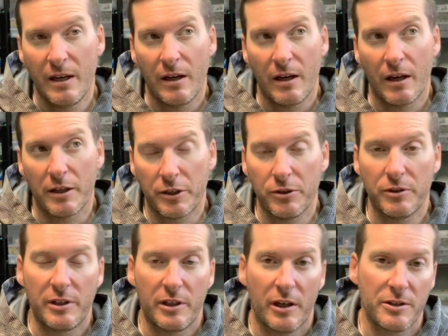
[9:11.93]
a
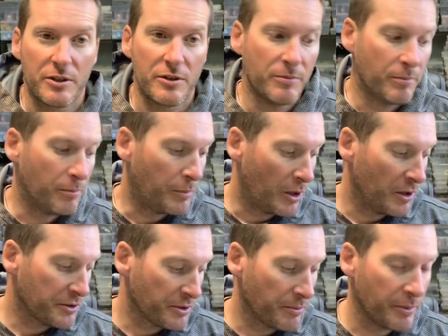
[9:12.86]
good custom
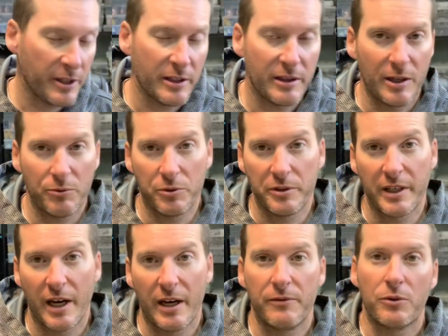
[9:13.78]
balsa bait that will
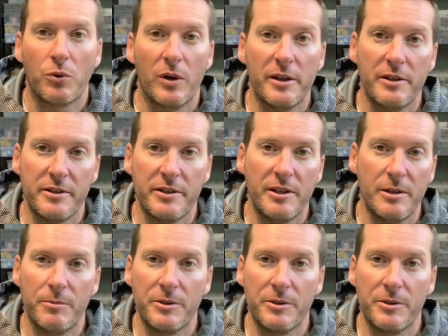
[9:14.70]
dive quite as deep